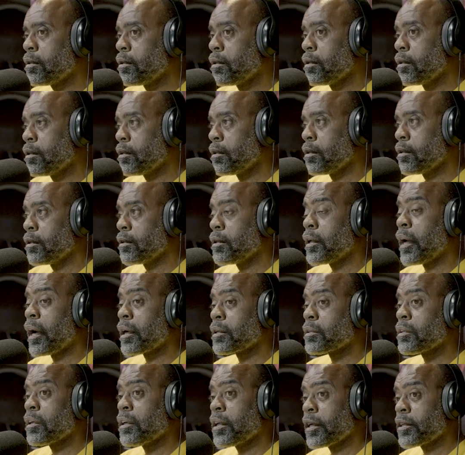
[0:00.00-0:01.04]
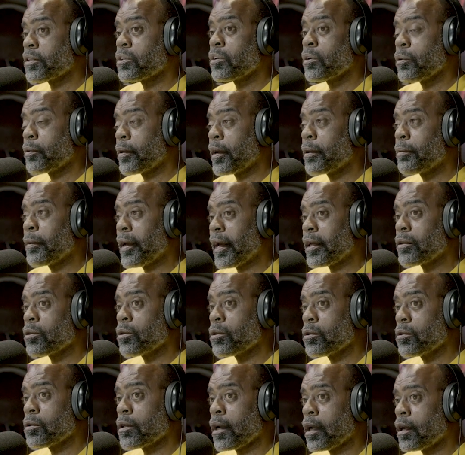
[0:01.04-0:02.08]
uh, Doctor Leslie Ray
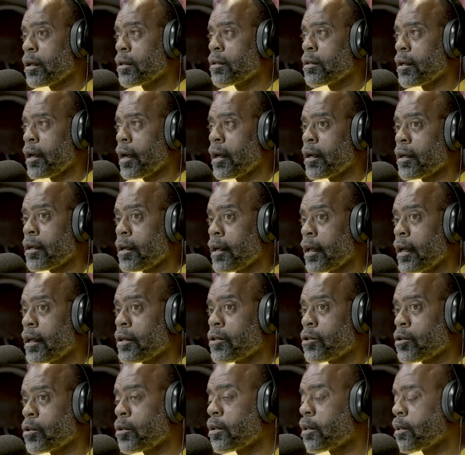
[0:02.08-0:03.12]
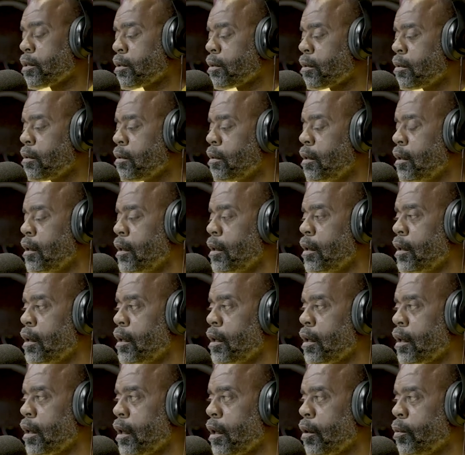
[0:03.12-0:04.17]
Matthews out of mm-hmm. out of Atlanta, Georgia.
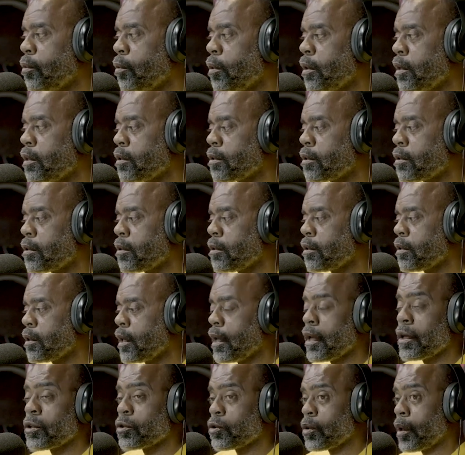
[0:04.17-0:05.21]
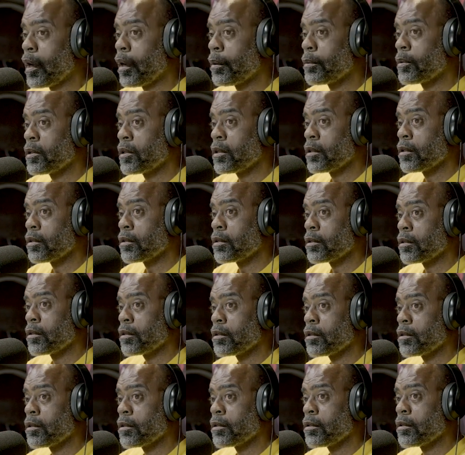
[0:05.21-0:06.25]
He was the head trauma
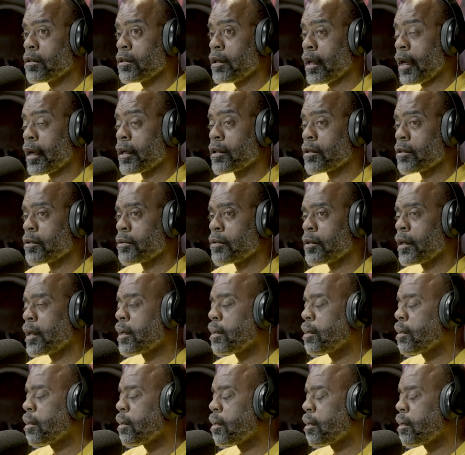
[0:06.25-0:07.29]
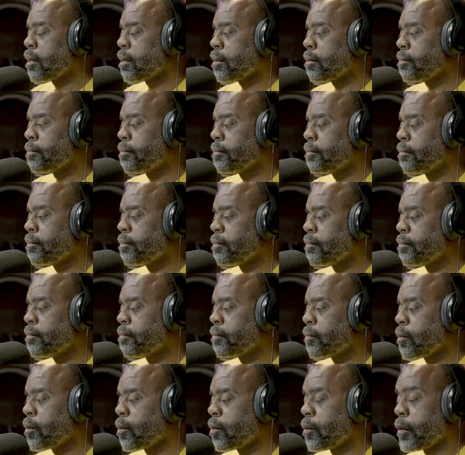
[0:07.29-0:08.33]
doctor at. Um,
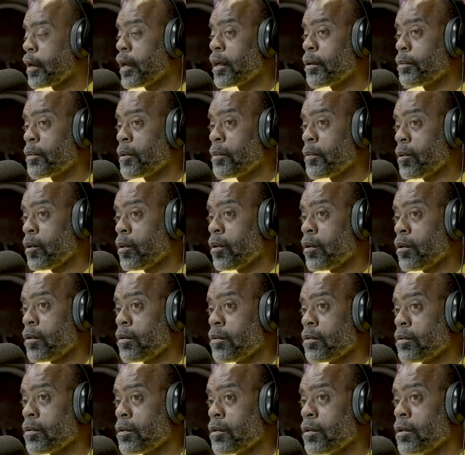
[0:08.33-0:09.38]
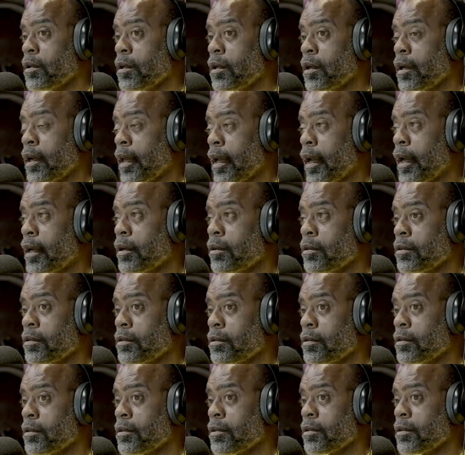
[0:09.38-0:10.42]
Grady Memorial in
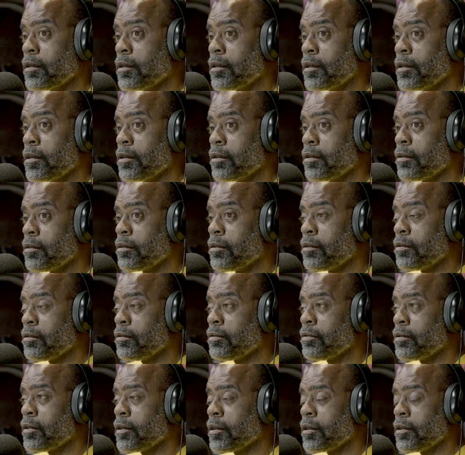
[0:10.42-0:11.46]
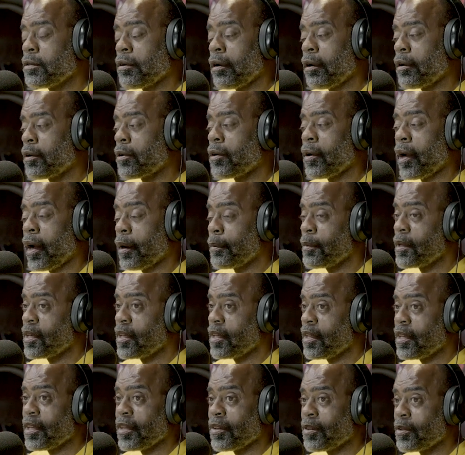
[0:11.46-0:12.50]
Atlanta for I don't know
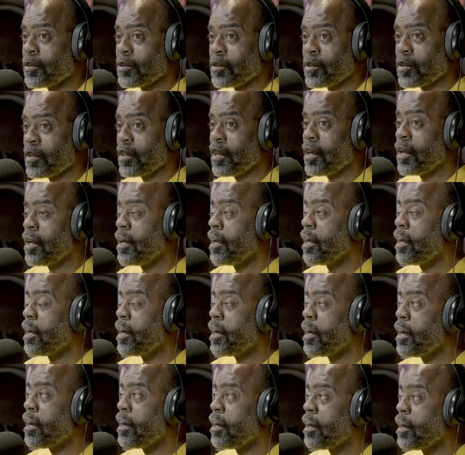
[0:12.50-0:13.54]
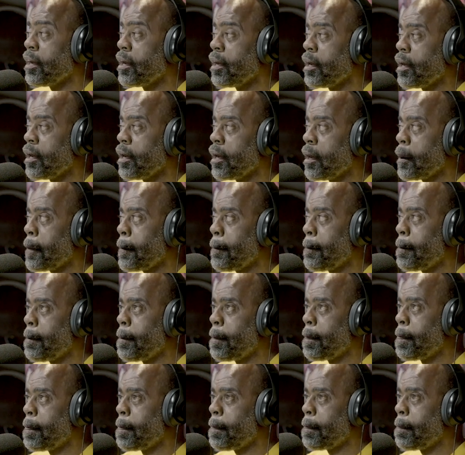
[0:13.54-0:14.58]
how many years.
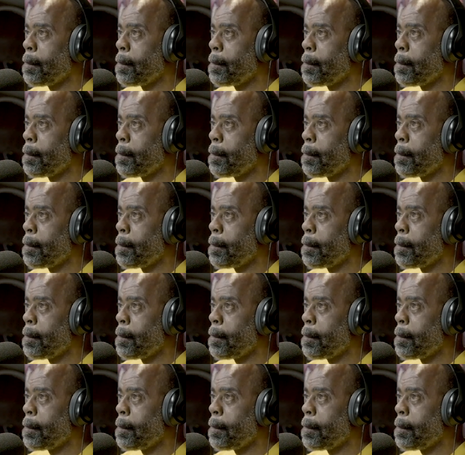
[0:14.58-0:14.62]
Uh,